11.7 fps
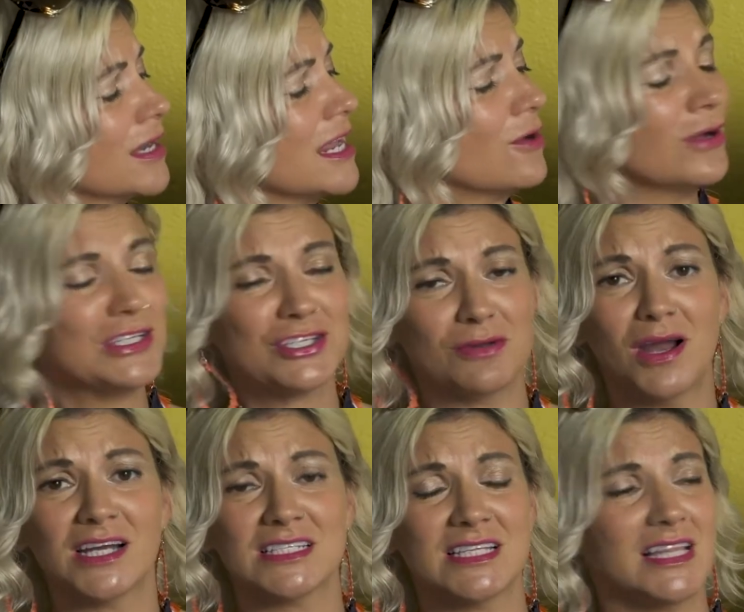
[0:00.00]
question
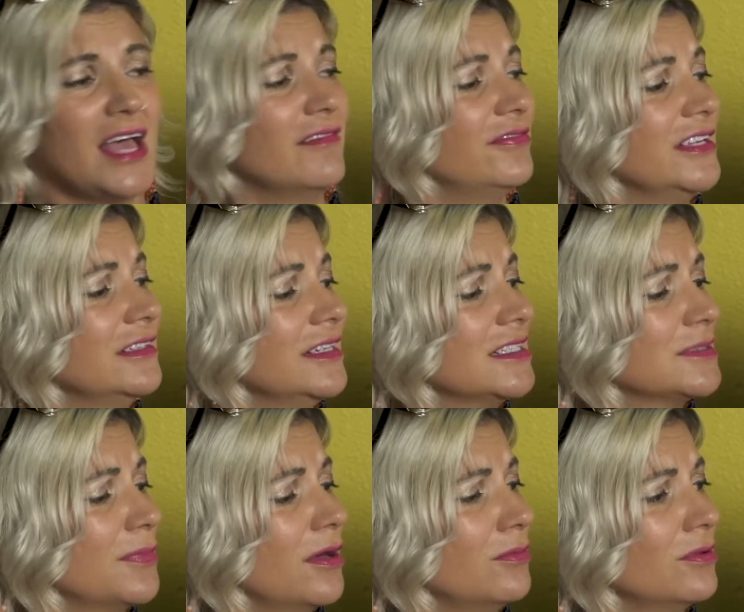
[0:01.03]
marks in that feelings
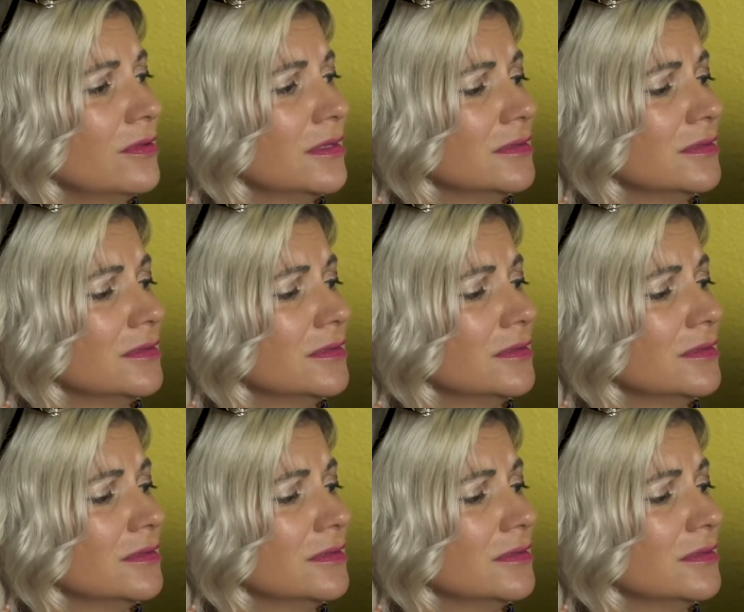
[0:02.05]
bubble.